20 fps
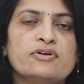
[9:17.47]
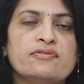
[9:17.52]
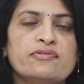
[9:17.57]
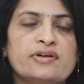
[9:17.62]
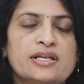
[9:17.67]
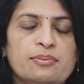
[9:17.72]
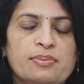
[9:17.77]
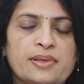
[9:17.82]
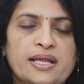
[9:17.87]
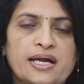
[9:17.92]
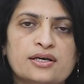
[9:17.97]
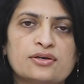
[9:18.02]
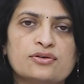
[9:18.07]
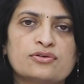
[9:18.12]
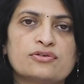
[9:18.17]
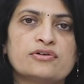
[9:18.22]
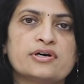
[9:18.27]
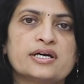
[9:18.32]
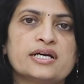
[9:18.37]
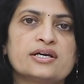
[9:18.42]
we will plan
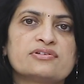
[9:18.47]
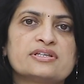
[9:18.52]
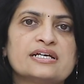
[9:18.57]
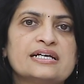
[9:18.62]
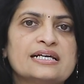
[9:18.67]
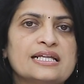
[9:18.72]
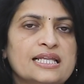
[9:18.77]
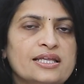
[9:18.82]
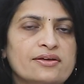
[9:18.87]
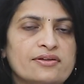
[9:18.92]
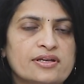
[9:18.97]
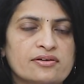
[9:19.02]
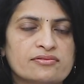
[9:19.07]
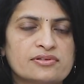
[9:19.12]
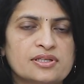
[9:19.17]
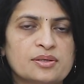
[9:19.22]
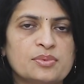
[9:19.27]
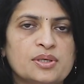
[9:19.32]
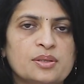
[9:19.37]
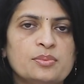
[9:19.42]
to go ahead with the delivery
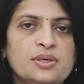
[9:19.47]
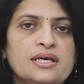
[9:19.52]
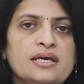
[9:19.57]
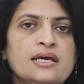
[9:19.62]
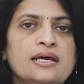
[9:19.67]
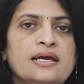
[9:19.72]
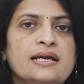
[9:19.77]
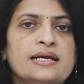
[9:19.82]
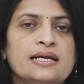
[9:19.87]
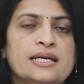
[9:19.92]
of the baby.